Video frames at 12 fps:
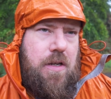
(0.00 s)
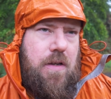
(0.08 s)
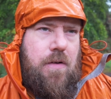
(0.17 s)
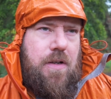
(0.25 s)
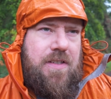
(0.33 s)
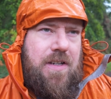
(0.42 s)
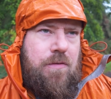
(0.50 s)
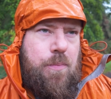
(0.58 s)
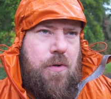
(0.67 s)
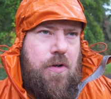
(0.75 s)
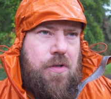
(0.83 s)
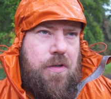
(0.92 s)
You've got a silver
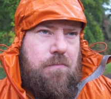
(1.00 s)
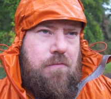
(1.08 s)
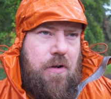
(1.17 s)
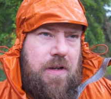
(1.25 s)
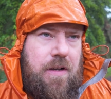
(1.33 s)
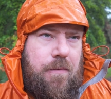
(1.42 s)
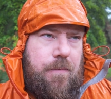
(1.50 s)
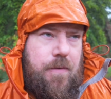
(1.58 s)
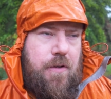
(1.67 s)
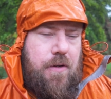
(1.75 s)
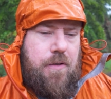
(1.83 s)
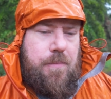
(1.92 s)
birch on the right hand
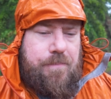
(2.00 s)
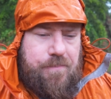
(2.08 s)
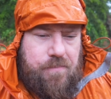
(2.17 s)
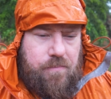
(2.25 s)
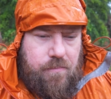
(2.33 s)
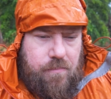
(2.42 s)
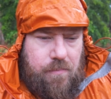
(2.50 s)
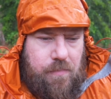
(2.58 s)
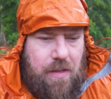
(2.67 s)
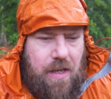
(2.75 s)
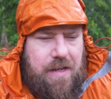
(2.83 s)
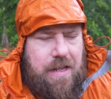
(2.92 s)
third,
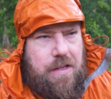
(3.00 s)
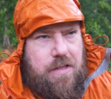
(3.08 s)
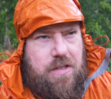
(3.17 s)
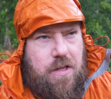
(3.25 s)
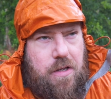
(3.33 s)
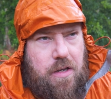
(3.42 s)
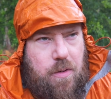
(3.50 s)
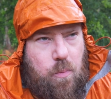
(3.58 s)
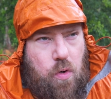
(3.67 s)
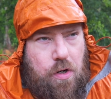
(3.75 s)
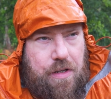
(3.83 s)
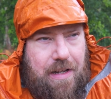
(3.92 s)
and then there's a
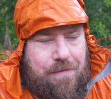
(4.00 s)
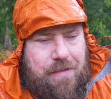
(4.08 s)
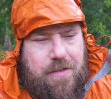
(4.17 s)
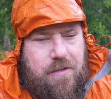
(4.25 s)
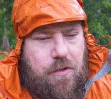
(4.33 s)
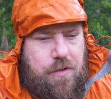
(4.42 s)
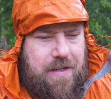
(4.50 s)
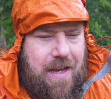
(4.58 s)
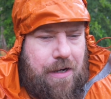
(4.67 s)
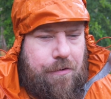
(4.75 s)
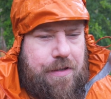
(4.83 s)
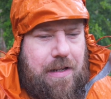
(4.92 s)
one on the left hand side, just
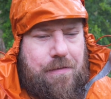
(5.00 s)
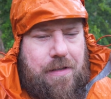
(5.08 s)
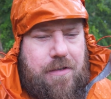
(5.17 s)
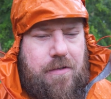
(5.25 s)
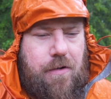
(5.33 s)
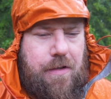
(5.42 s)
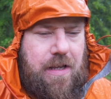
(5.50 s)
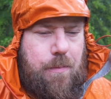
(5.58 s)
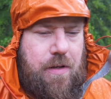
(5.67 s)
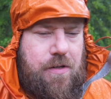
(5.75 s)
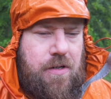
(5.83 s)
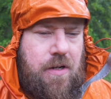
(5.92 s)
anchoring the left hand side of the
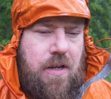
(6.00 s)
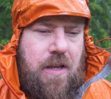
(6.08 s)
image.